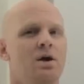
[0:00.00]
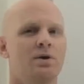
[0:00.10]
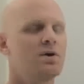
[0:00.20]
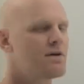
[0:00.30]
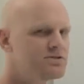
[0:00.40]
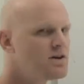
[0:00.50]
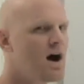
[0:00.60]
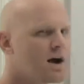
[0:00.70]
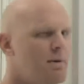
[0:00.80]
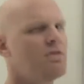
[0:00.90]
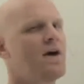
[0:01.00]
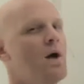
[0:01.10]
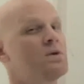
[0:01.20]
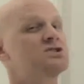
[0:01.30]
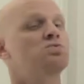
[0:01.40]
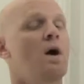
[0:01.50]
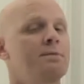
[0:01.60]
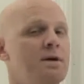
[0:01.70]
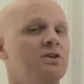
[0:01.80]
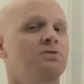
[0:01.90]
And we don't often talk about that, which is why
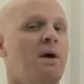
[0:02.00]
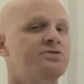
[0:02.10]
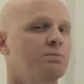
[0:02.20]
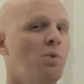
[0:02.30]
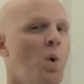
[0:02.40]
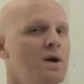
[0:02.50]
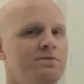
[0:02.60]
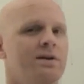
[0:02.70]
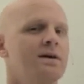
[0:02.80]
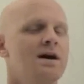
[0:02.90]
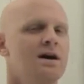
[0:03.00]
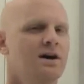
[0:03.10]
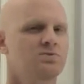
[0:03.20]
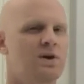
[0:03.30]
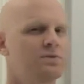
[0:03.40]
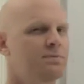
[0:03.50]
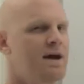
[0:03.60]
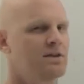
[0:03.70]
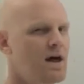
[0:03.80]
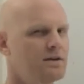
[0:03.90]
I'm going to make a special point of it, because we don't
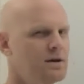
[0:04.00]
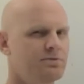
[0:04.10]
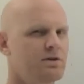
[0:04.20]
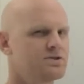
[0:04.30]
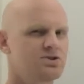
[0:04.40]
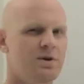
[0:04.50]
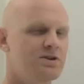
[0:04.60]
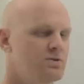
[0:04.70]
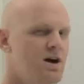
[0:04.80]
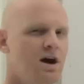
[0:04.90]
pay a lot of lip service to it and don't